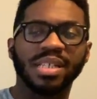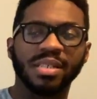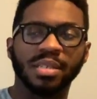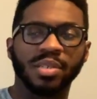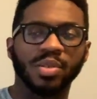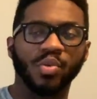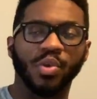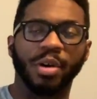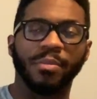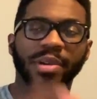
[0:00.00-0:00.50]

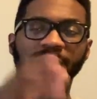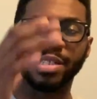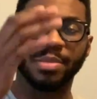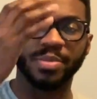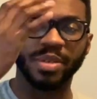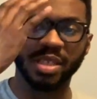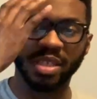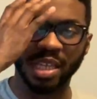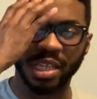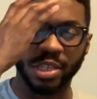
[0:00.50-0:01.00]
this is what
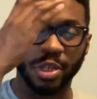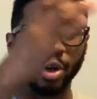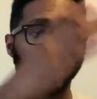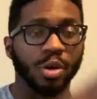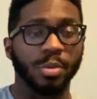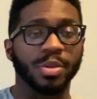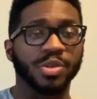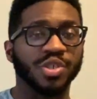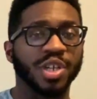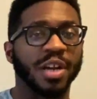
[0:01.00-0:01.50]
makes me think the
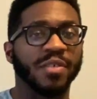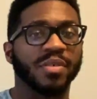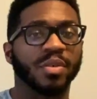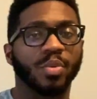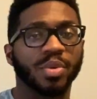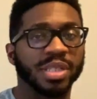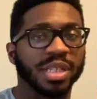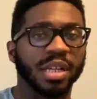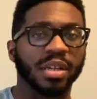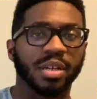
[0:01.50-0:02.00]
Uber
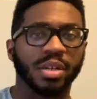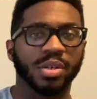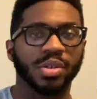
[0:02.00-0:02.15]
driver was in